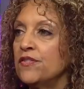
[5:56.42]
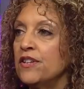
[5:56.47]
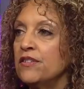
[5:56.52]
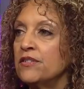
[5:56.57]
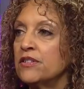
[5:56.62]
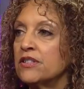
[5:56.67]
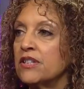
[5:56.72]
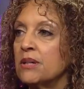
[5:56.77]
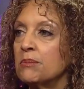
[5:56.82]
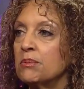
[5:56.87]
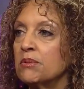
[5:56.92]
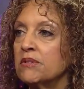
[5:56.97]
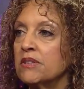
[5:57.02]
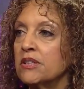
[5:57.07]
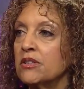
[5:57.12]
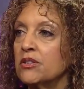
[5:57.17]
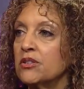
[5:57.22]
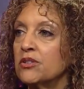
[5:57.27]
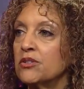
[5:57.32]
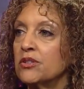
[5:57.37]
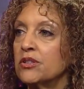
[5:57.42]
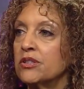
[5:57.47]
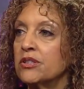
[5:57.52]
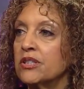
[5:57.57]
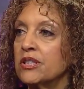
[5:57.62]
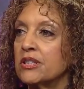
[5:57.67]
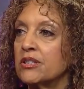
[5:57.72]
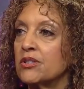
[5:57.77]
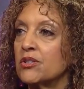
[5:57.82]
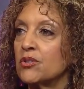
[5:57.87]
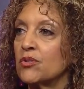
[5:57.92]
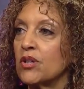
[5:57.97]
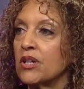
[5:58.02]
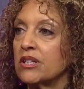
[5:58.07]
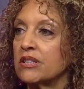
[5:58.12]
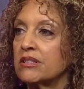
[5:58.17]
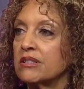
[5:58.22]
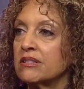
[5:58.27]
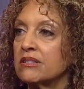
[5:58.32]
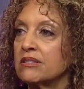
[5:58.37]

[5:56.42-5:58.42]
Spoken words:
favorite type of literature to deconstruct?